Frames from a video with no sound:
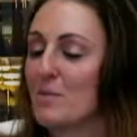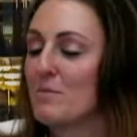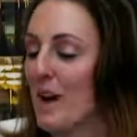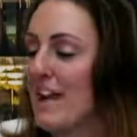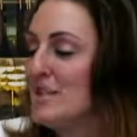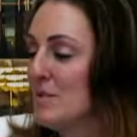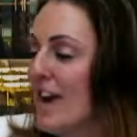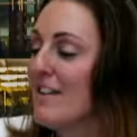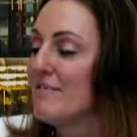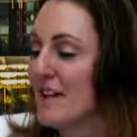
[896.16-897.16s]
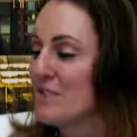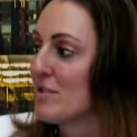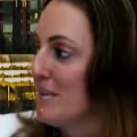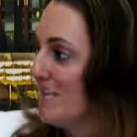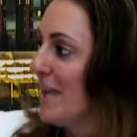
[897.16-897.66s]
I do have my
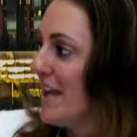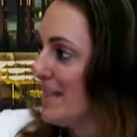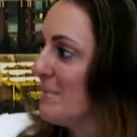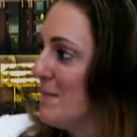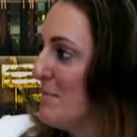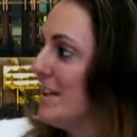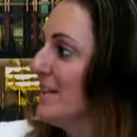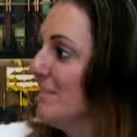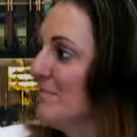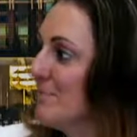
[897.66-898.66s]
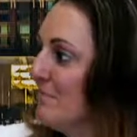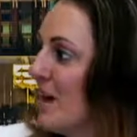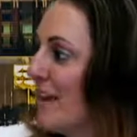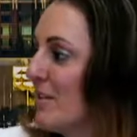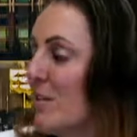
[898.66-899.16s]
trip planned,
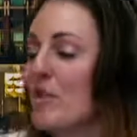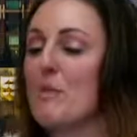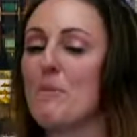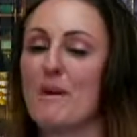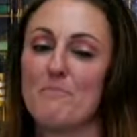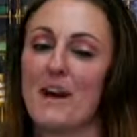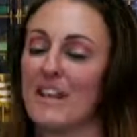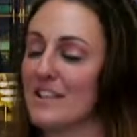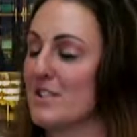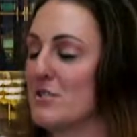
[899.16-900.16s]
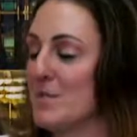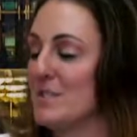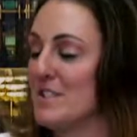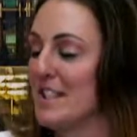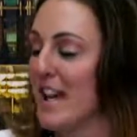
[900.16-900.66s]
I call it the bucket list
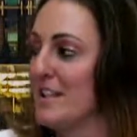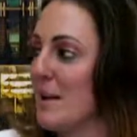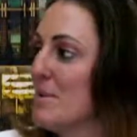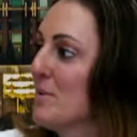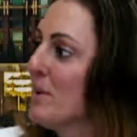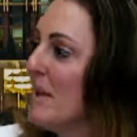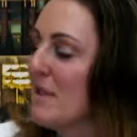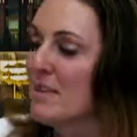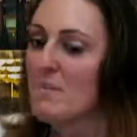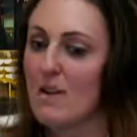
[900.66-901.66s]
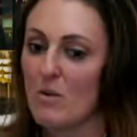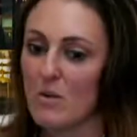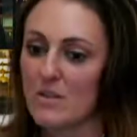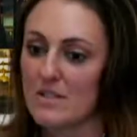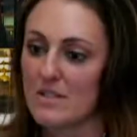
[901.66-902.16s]
trip to Kenya. But really, I think my
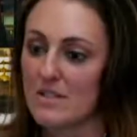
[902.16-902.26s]
goal is to